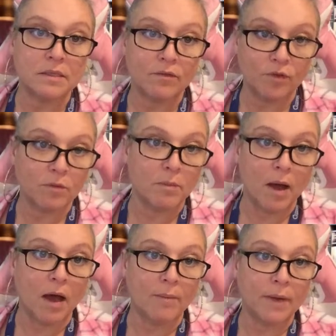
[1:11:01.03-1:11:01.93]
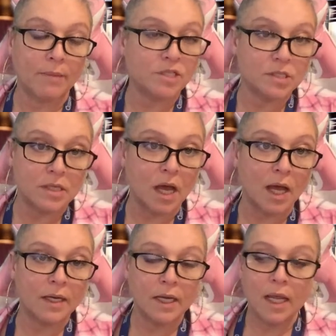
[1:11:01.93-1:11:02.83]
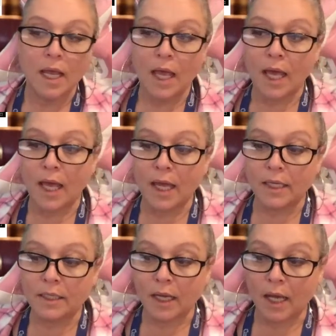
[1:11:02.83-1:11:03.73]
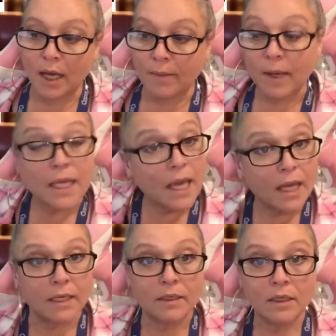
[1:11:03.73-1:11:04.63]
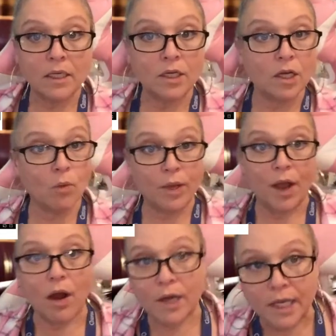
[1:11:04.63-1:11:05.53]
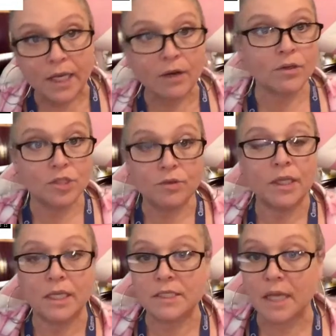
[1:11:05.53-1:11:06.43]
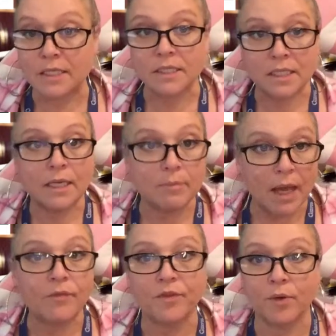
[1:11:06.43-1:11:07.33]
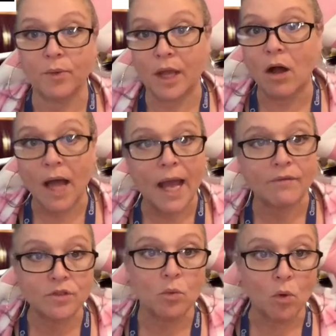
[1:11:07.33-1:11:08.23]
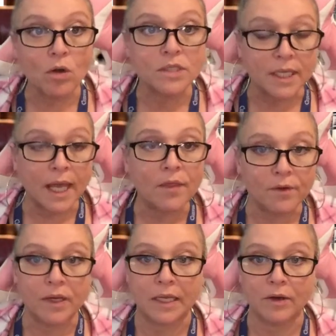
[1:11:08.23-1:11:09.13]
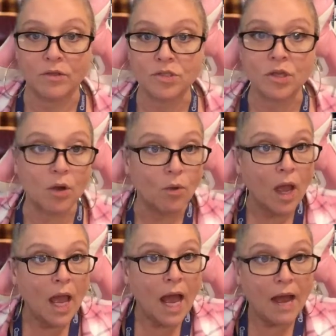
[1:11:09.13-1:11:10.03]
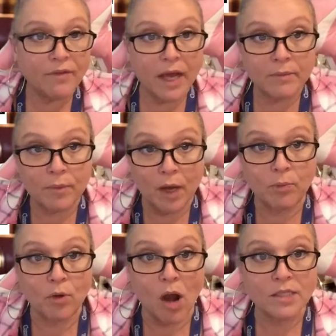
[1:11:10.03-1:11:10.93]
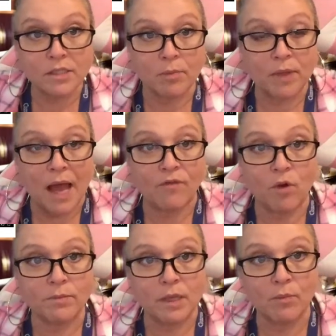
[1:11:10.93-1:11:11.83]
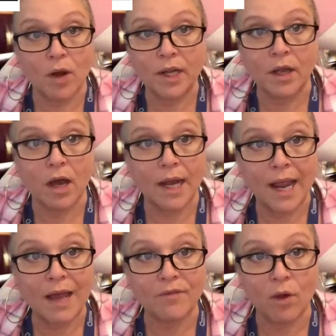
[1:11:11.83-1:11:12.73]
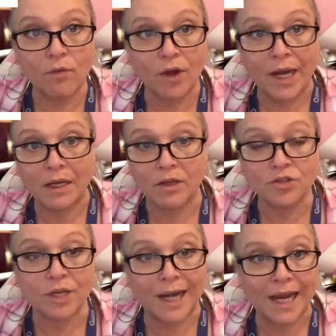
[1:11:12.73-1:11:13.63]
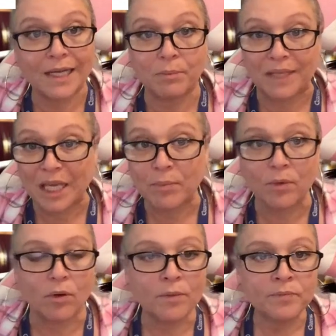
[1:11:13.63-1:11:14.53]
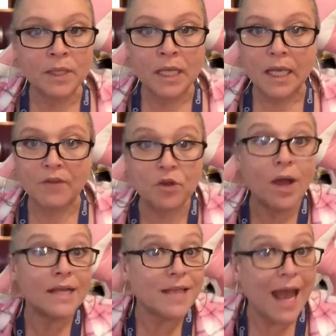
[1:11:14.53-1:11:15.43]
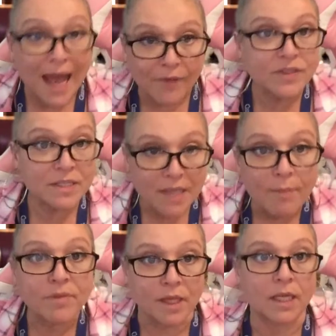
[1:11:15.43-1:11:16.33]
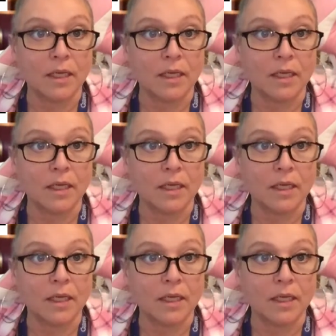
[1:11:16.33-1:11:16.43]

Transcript: for the mom. I'm just not. And again, you know, we are here doing this as a team effort. We all have to work together here. So I've got across the platforms I'm running on, I have over 880 people. If you guys have something,